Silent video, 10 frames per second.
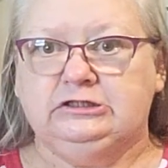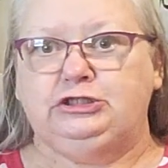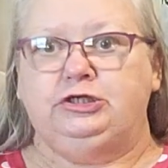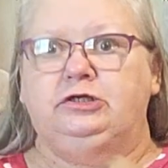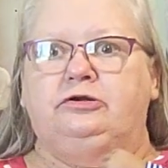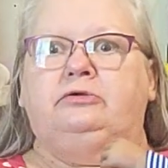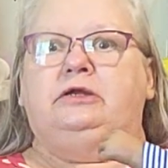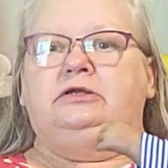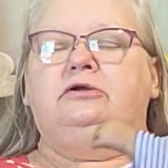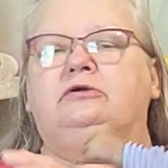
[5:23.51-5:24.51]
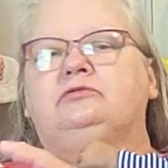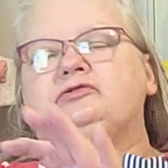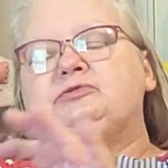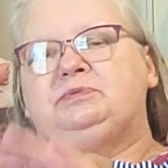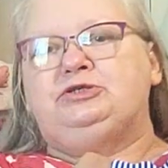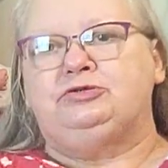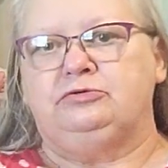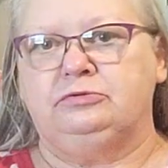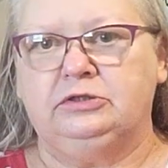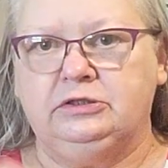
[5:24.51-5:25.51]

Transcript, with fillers: jittery nerves, but your,